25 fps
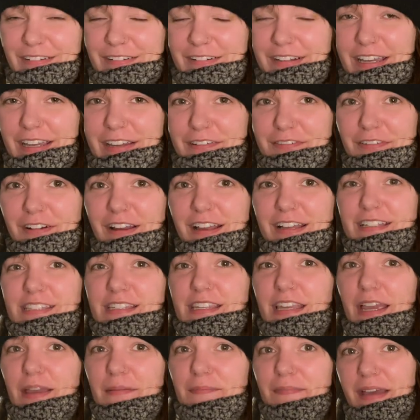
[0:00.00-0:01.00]
Okay friends,
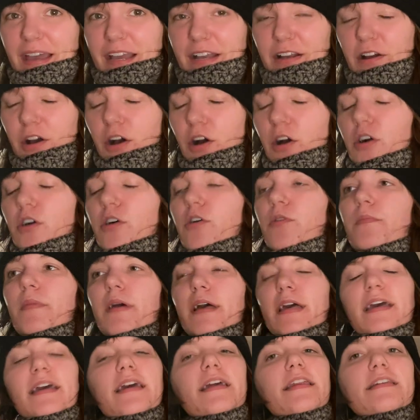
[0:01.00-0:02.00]
I am back home.
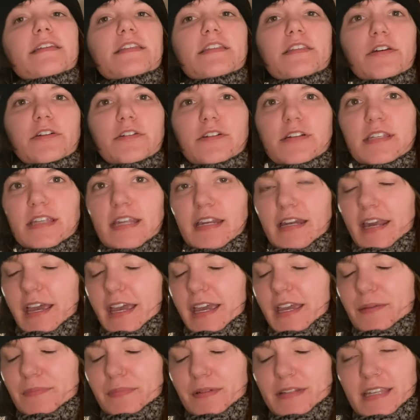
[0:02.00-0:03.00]
It is Thursday
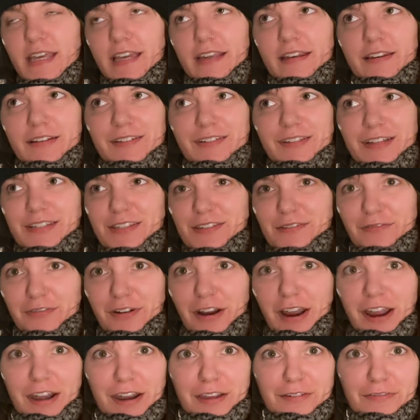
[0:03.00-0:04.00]
night, but technically it's a
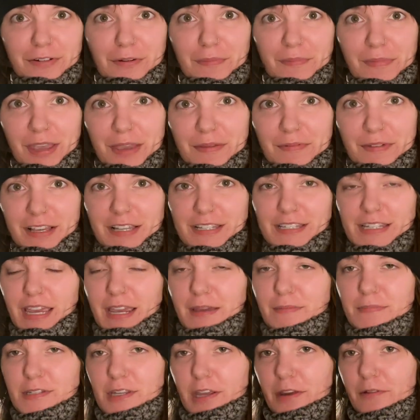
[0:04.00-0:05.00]
Friday for me because I
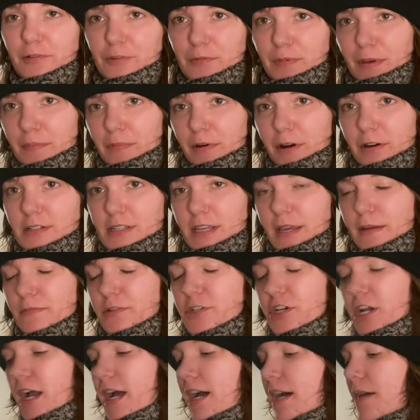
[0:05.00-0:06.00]
am done with my part-time
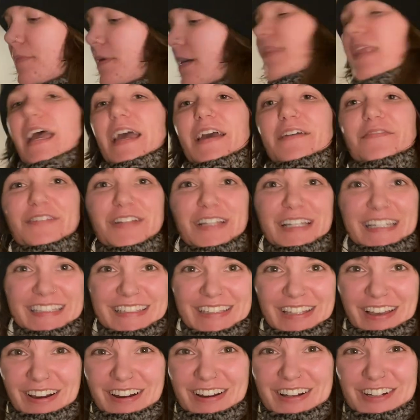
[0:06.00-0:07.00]
job. I have clean
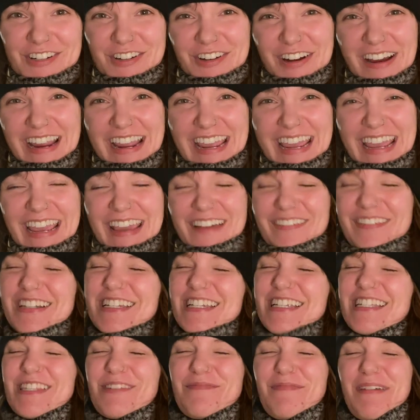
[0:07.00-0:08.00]
laundry,
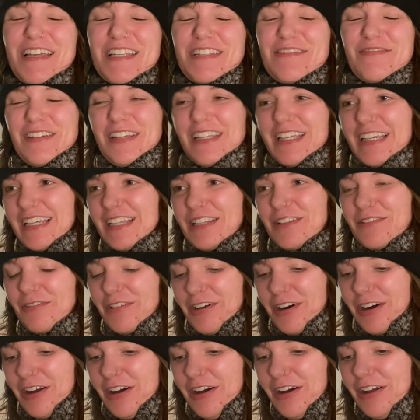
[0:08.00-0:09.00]
which is the best feeling in the
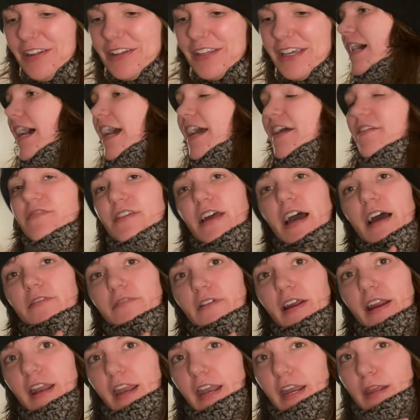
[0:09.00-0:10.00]
world. I have not
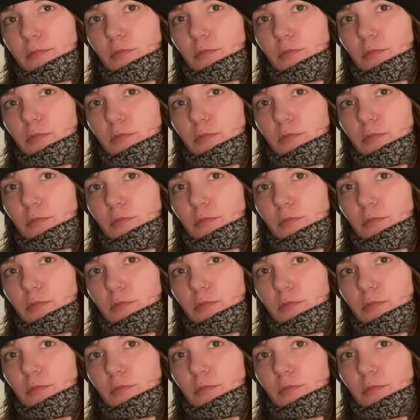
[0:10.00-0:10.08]
read any